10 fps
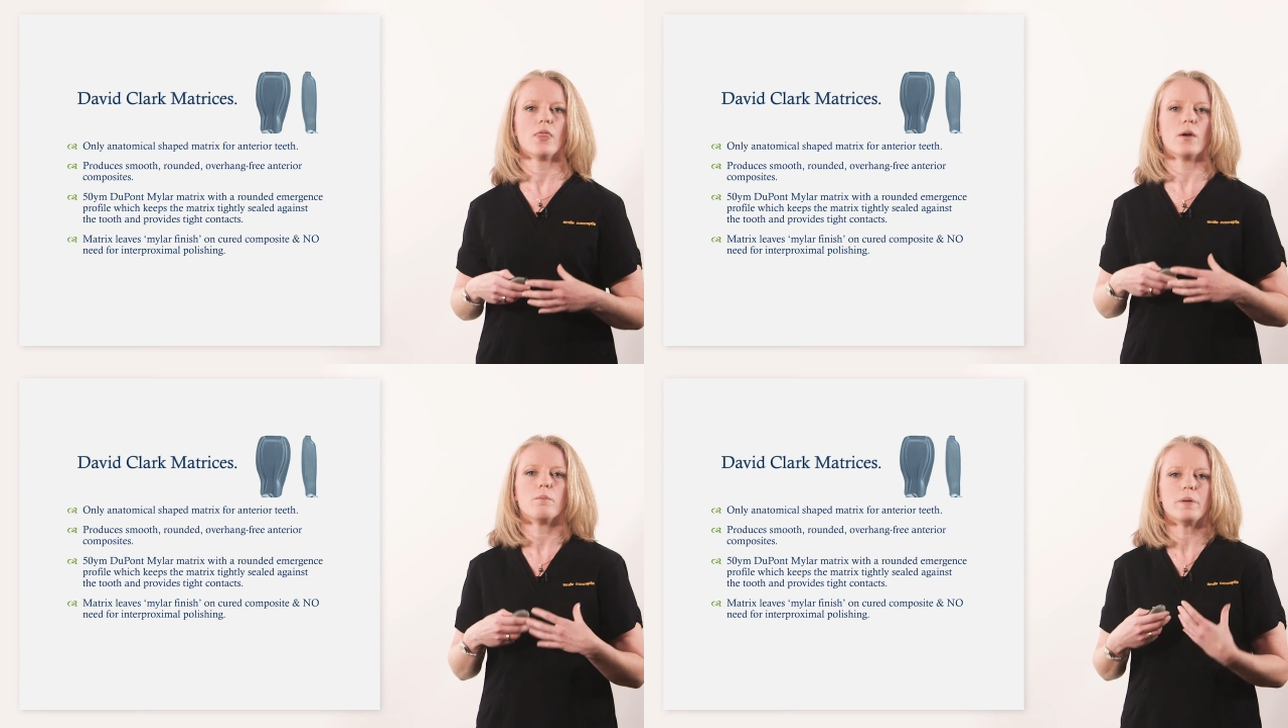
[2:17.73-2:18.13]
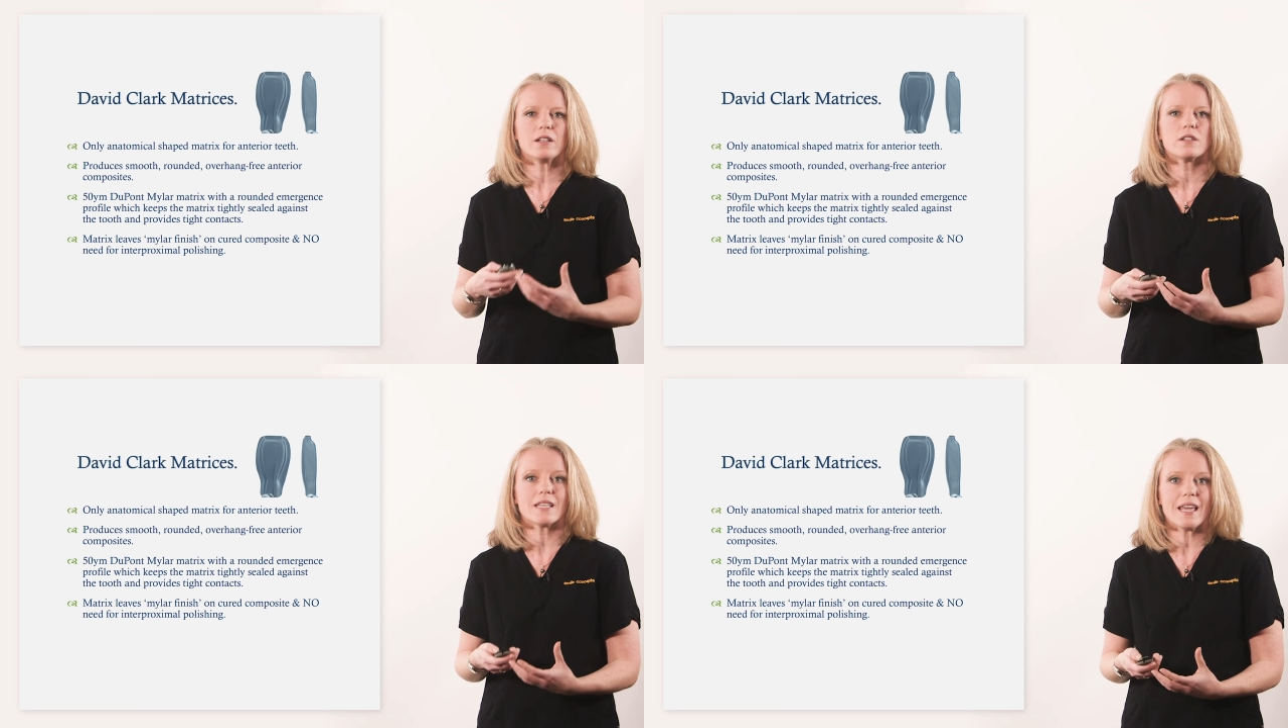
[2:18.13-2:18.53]
that
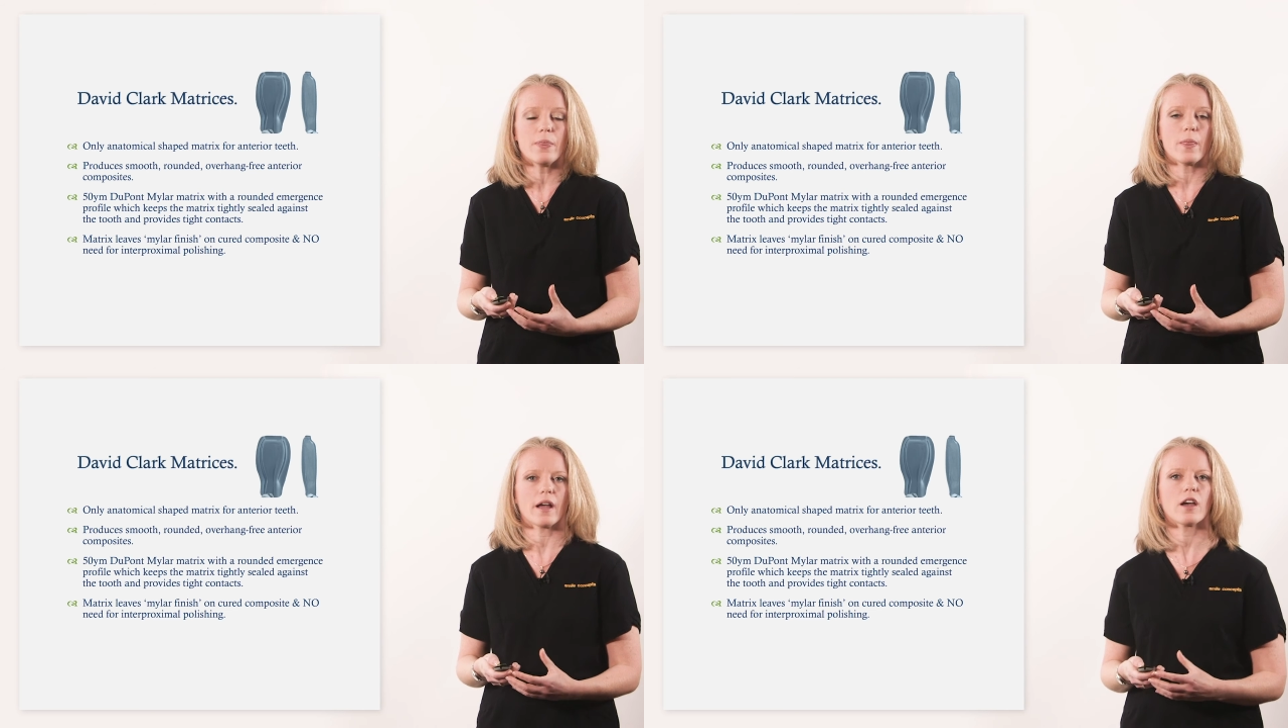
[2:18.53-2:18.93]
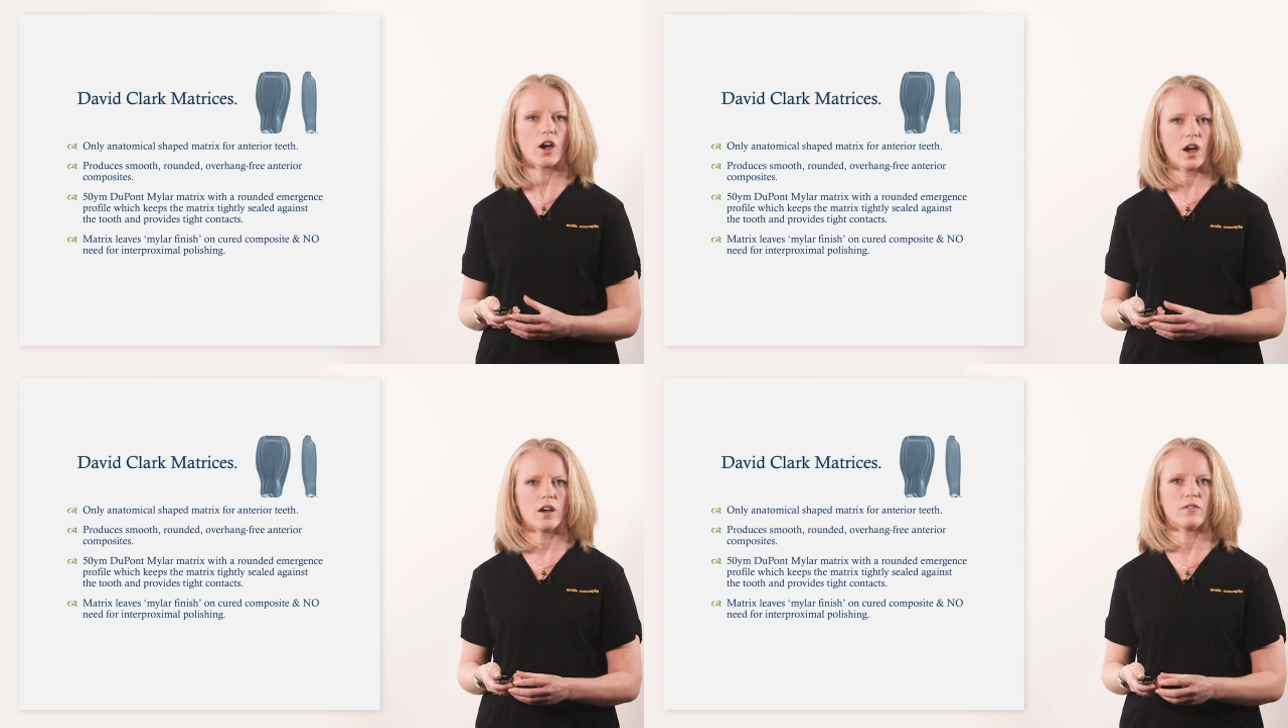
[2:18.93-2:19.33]
builds in that
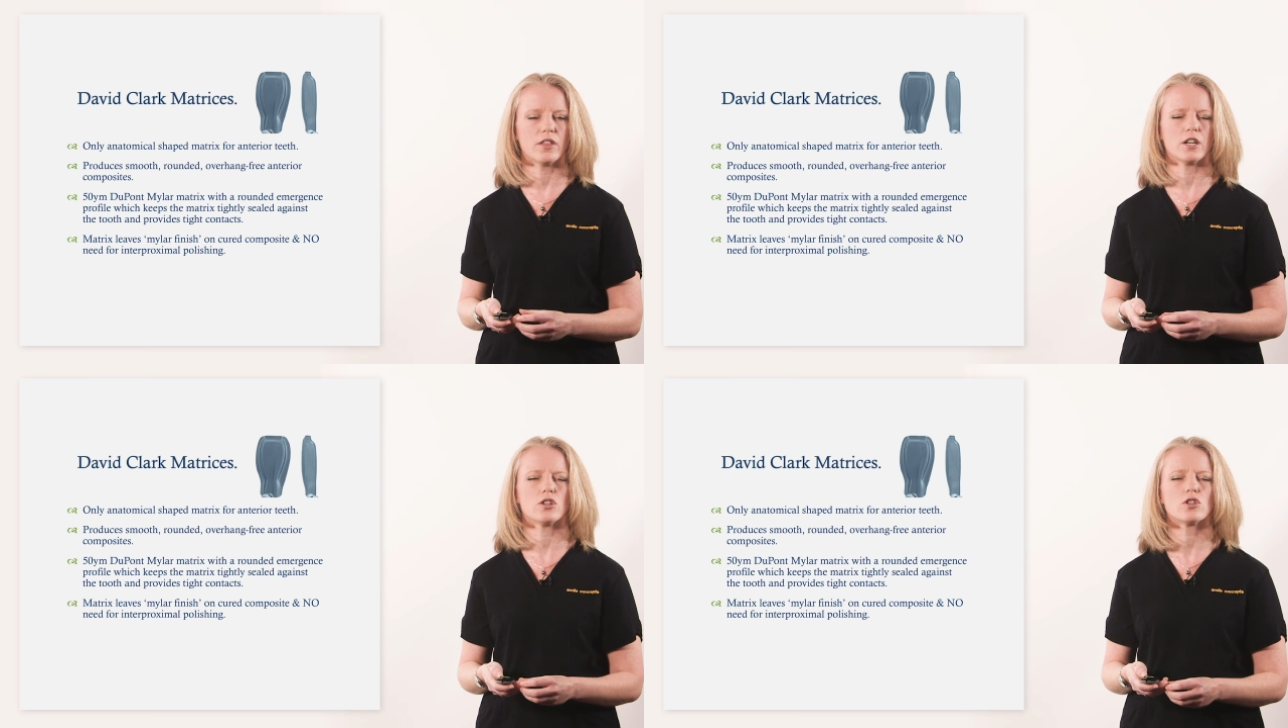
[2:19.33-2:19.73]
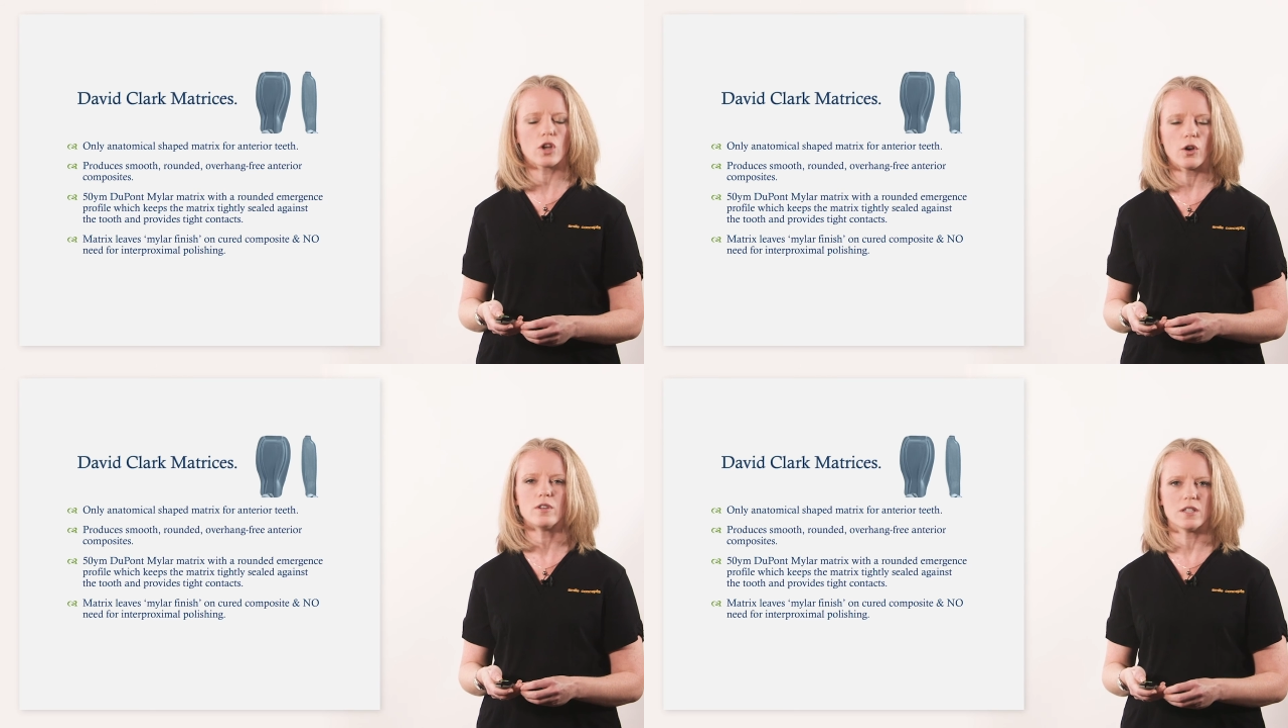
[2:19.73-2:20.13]
curve that is
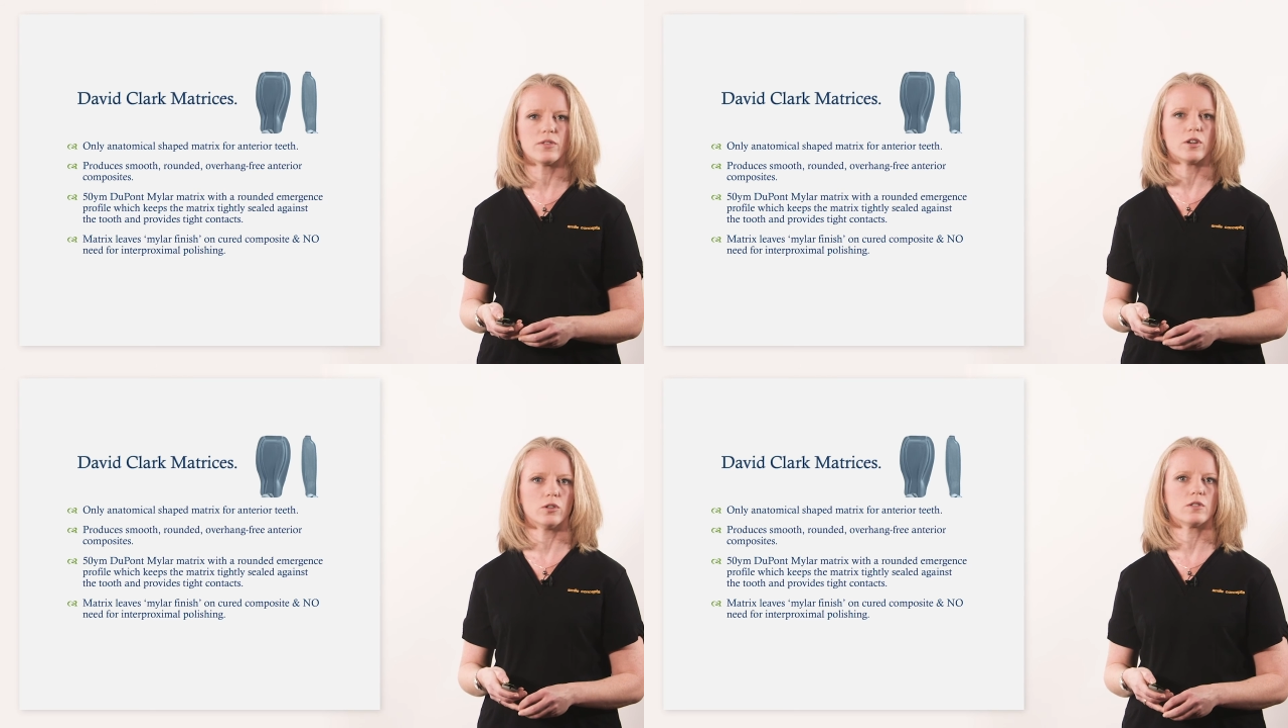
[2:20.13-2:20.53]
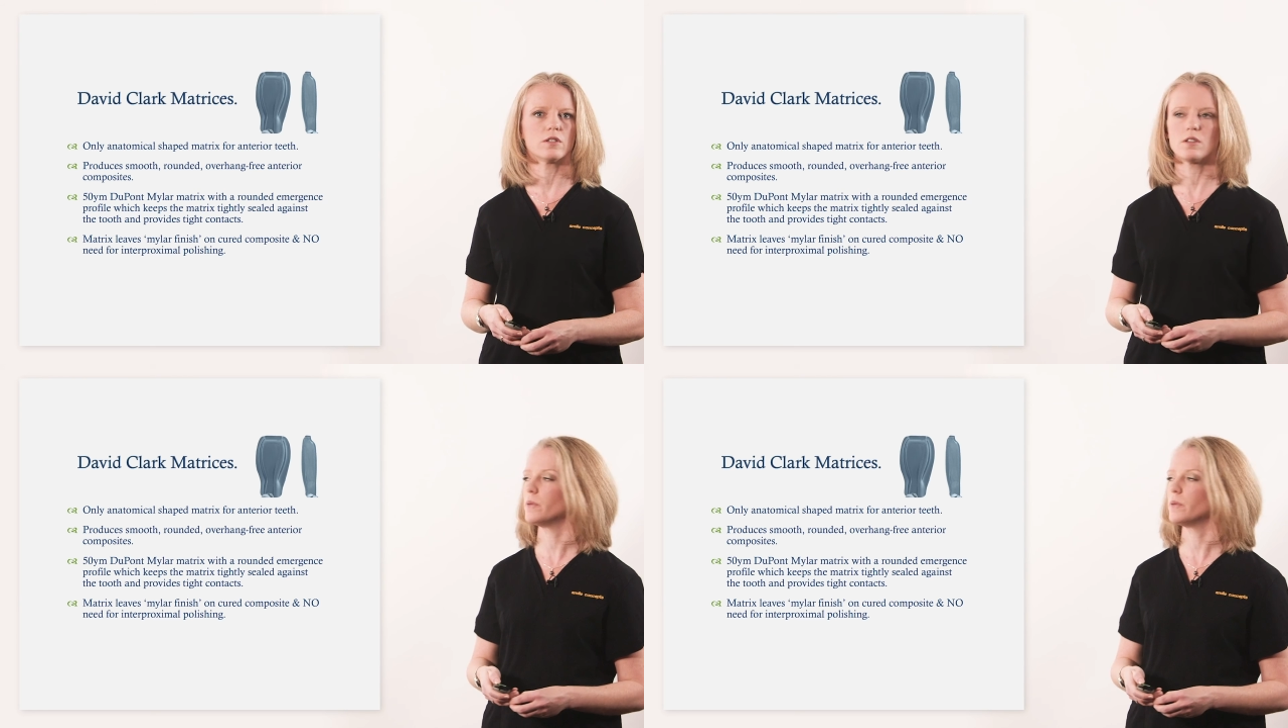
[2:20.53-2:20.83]
so difficult to